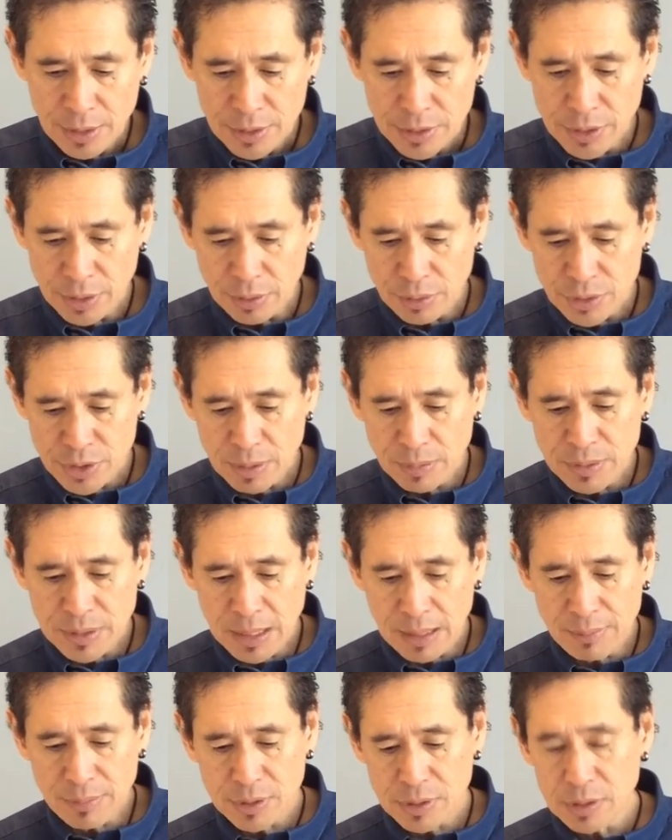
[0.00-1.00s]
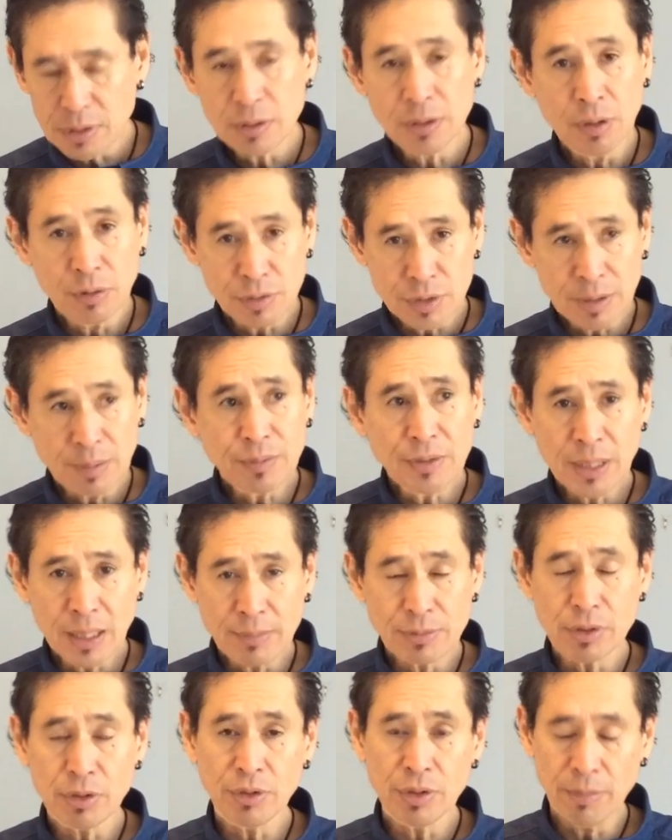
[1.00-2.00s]
So sometimes though,
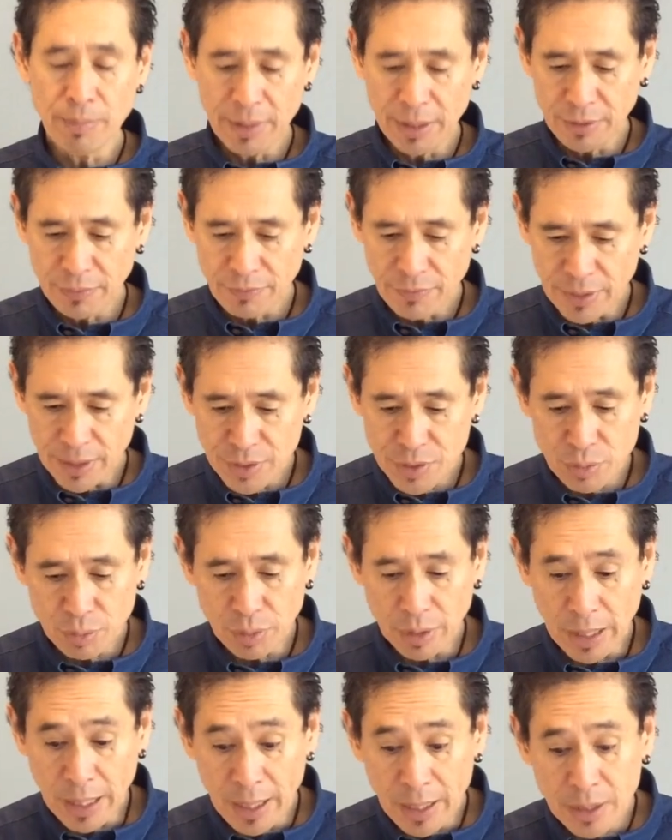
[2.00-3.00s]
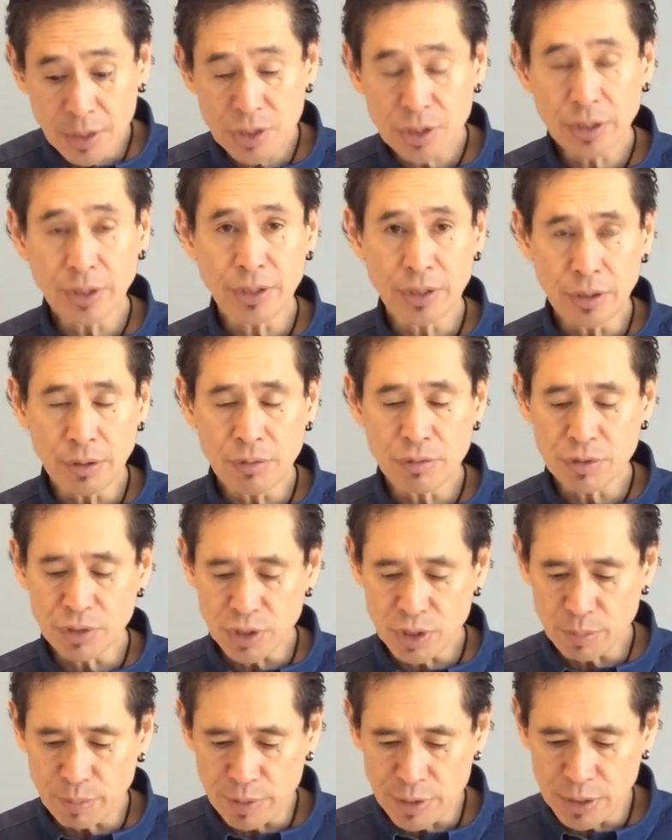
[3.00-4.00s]
the manufacturer will actually use
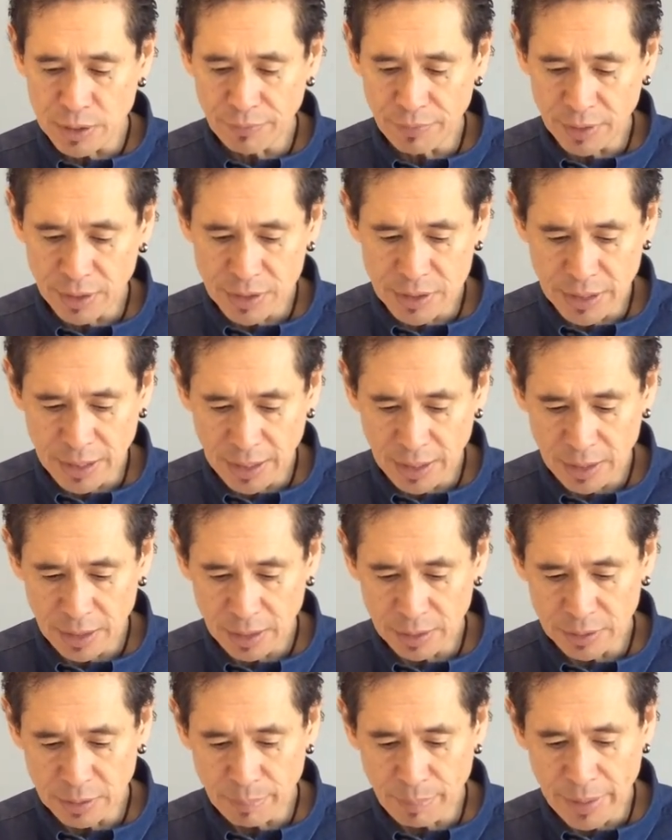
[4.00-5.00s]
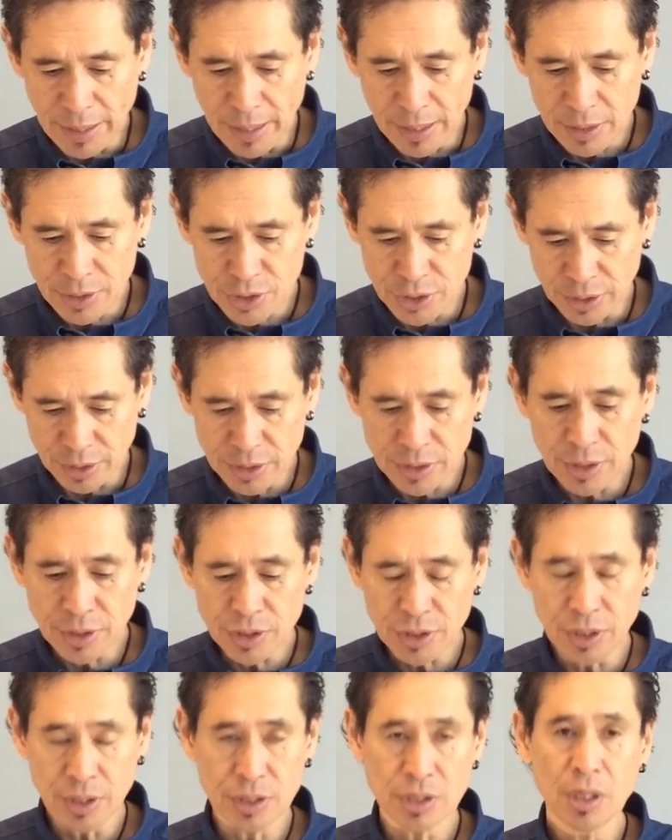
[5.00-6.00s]
a specific day of the packaging,
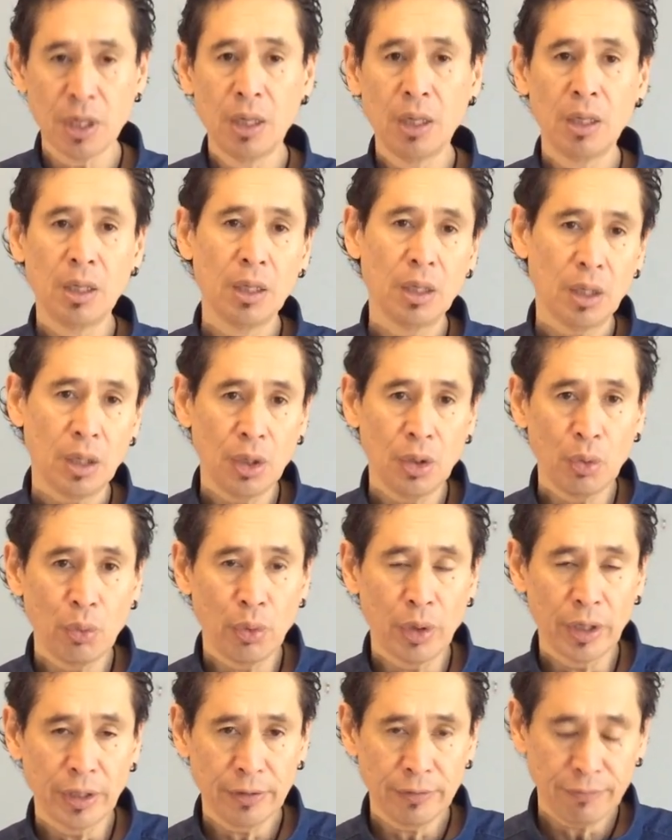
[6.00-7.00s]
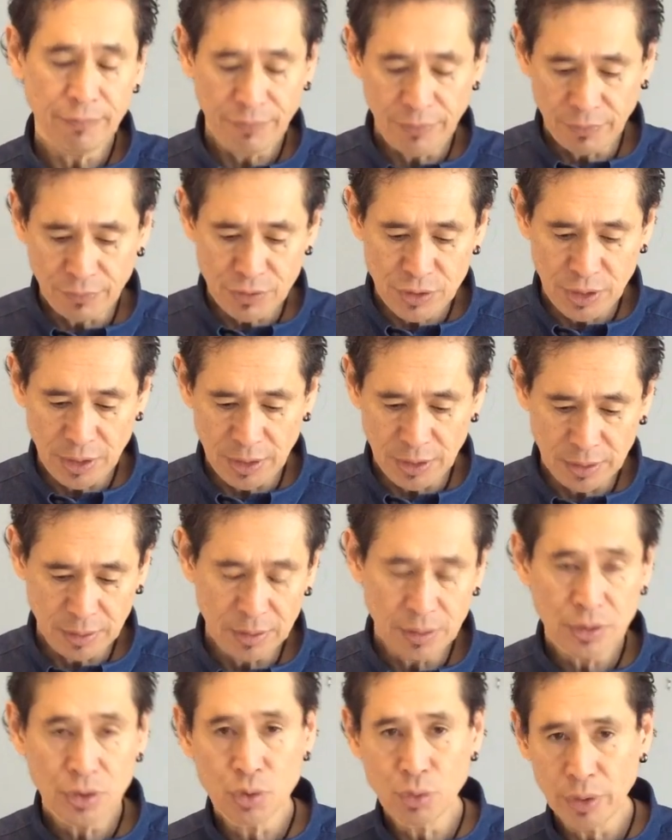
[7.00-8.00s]
such as
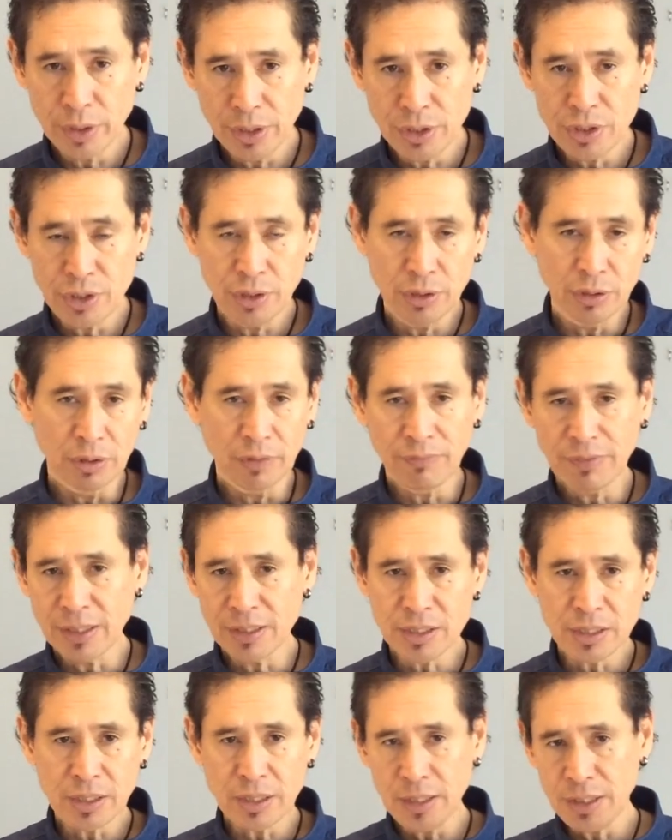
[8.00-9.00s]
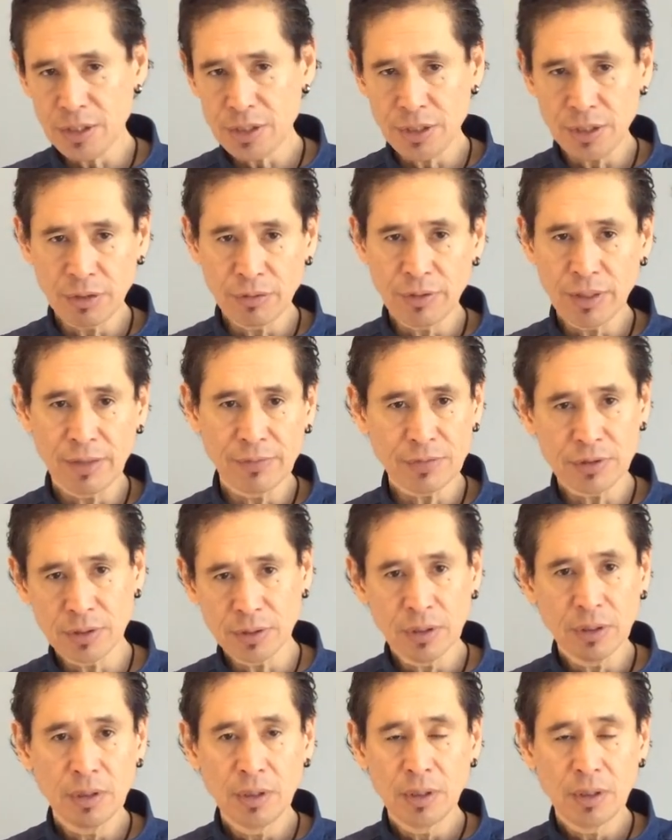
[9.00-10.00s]
01/15/22. If that's the case, you don't have
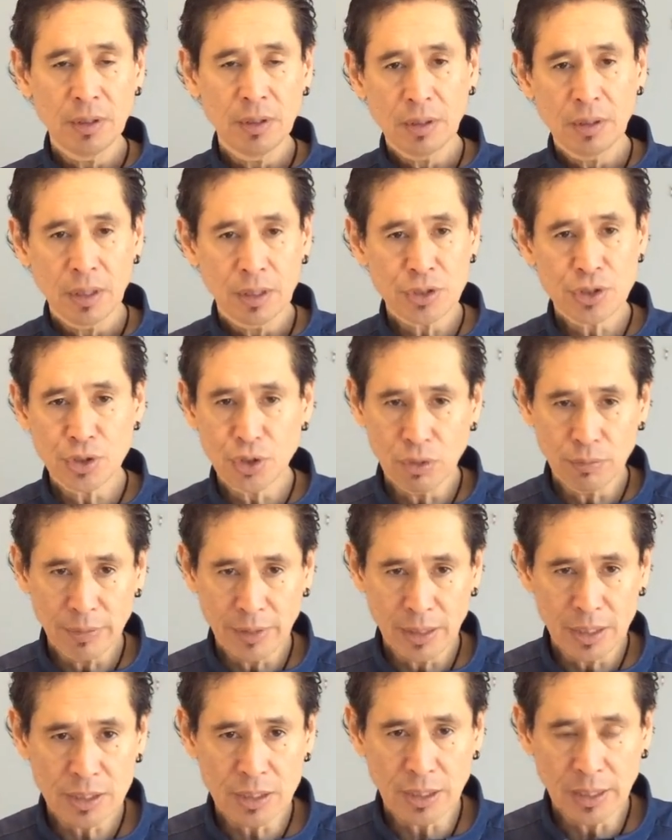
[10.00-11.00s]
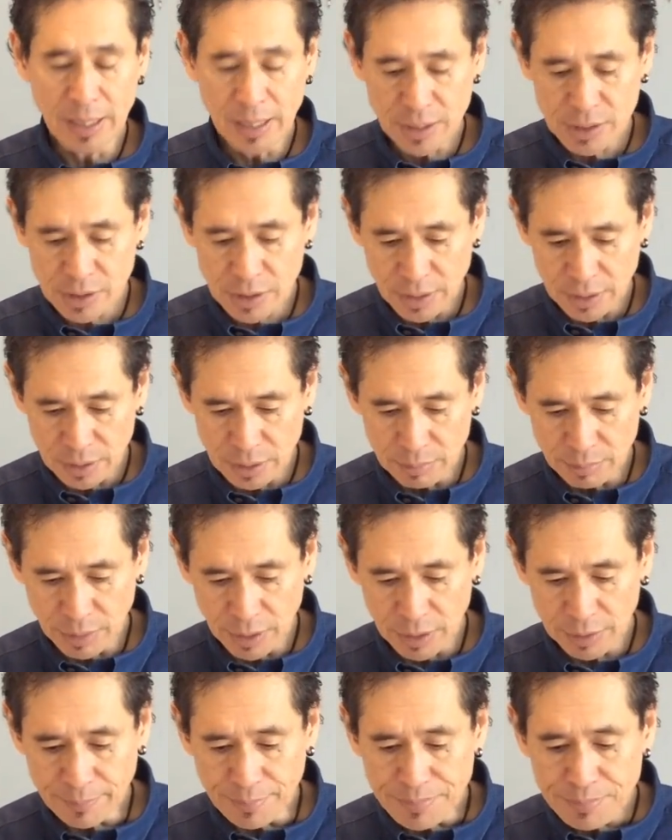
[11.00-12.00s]
to assume that it's the last day of the
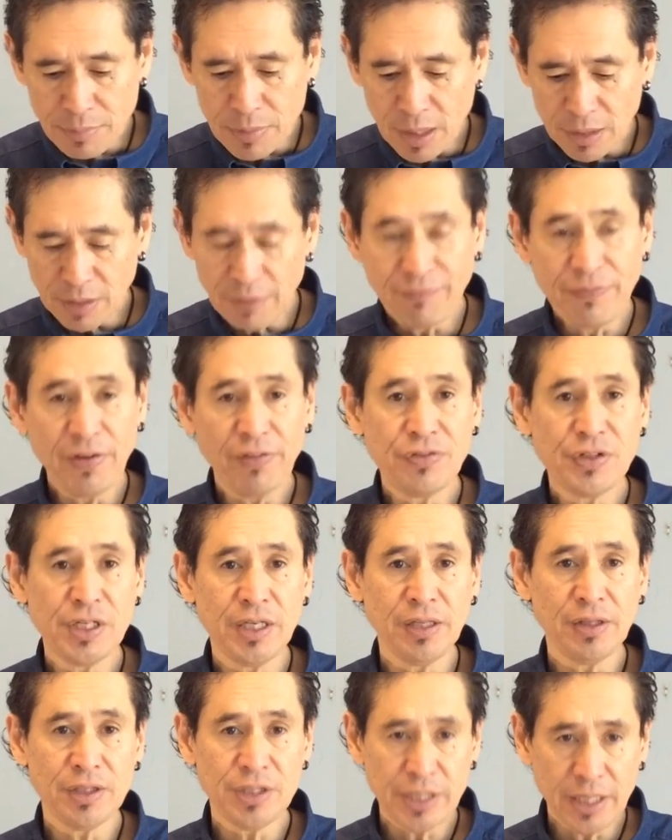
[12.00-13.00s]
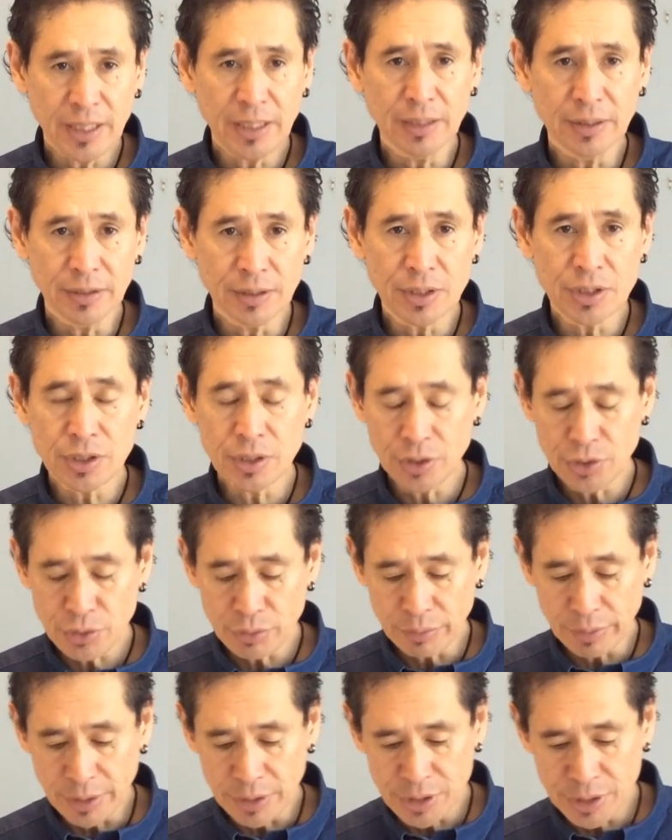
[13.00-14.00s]
month. The 15th day in this
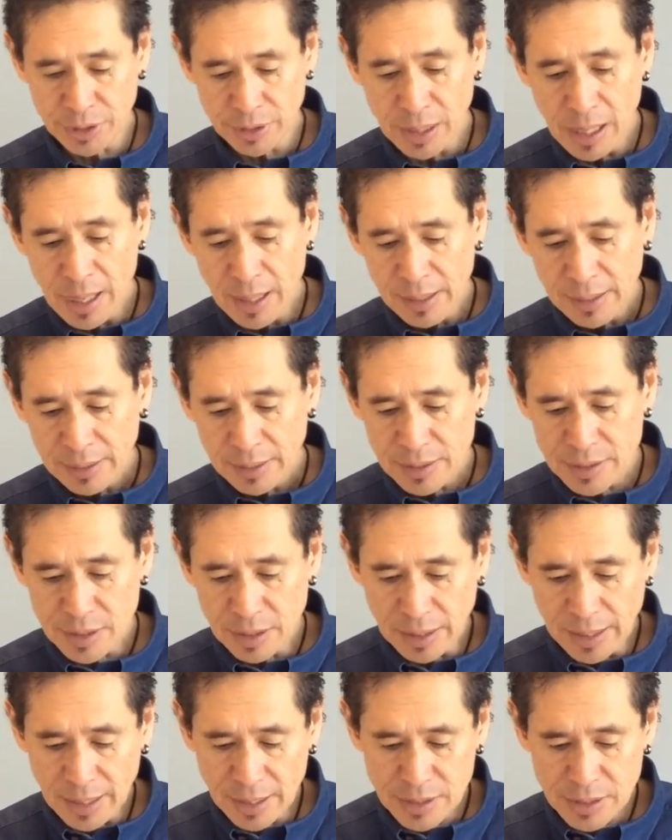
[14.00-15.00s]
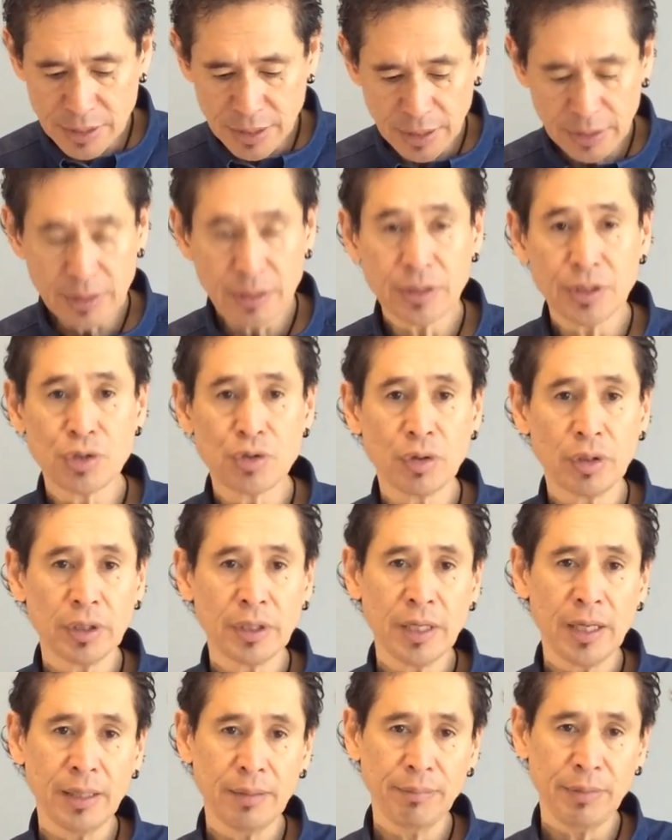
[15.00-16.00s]
situation is the last day that the
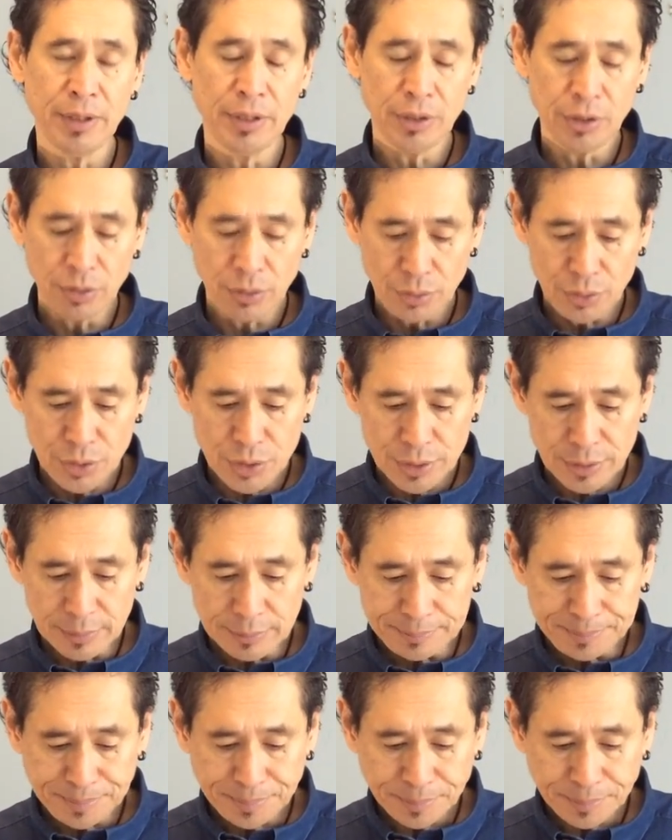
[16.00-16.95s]
drug can be used.